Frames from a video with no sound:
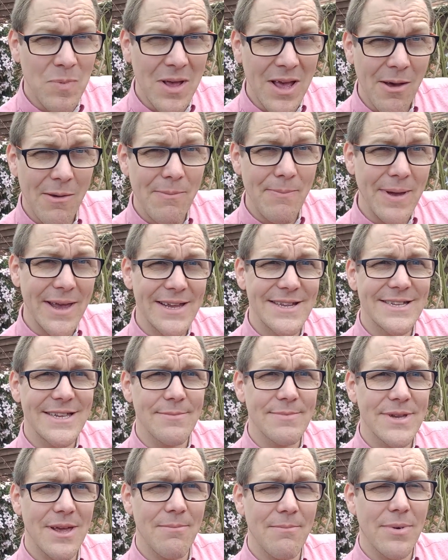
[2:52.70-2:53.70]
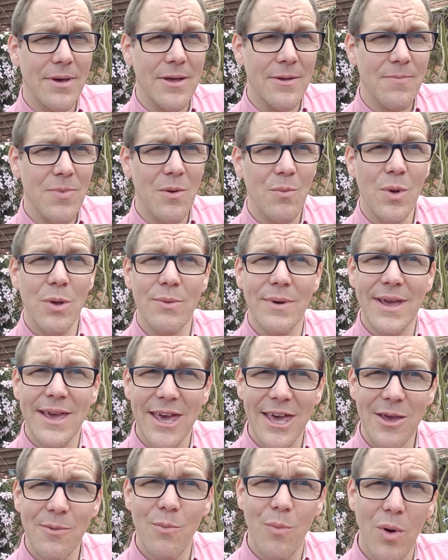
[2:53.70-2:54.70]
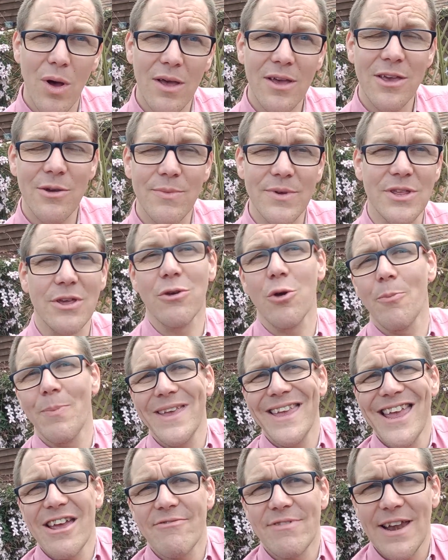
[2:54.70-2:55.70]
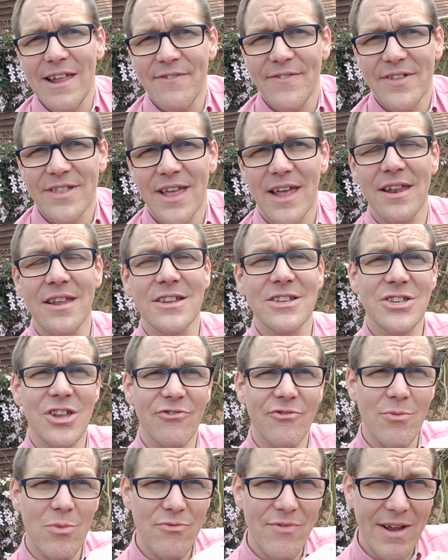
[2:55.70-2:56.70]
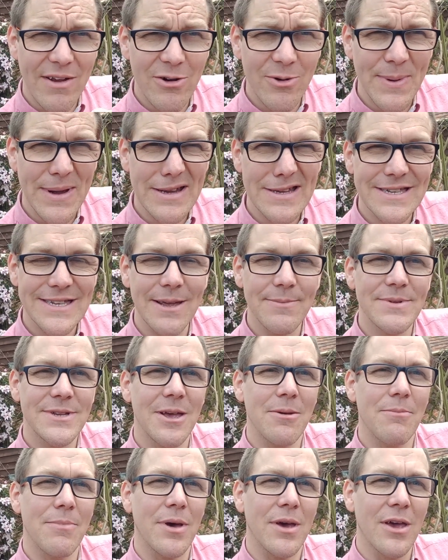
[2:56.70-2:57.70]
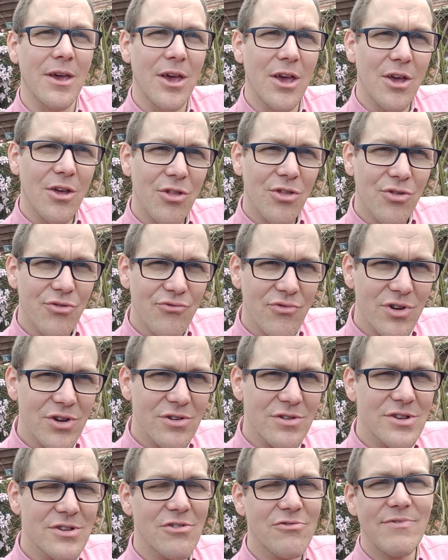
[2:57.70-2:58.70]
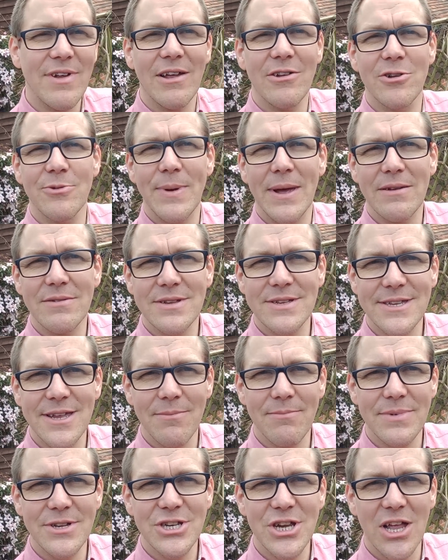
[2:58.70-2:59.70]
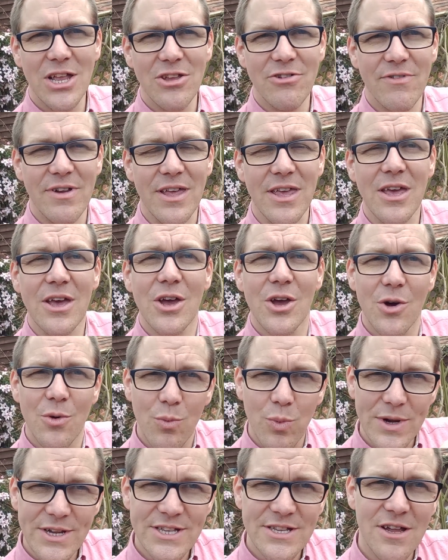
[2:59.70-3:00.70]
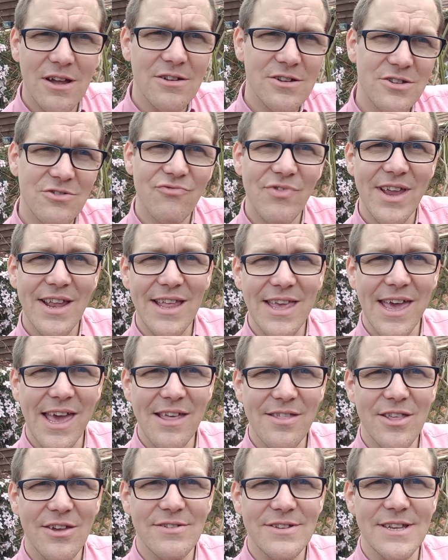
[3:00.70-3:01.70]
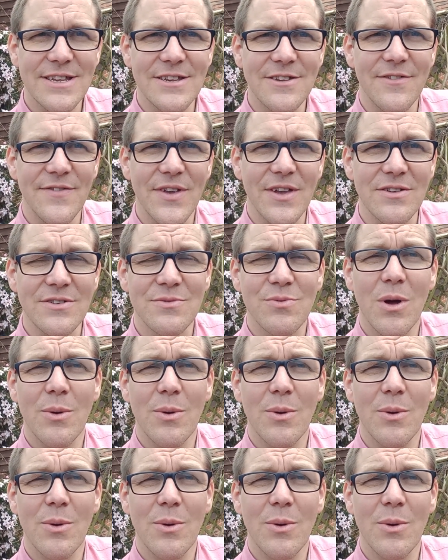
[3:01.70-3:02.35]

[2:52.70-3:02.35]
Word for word: coming back in September, we will keep working with you. You'll be year 11 then. So from around about September through to around about December, January, we start to really hit those interviews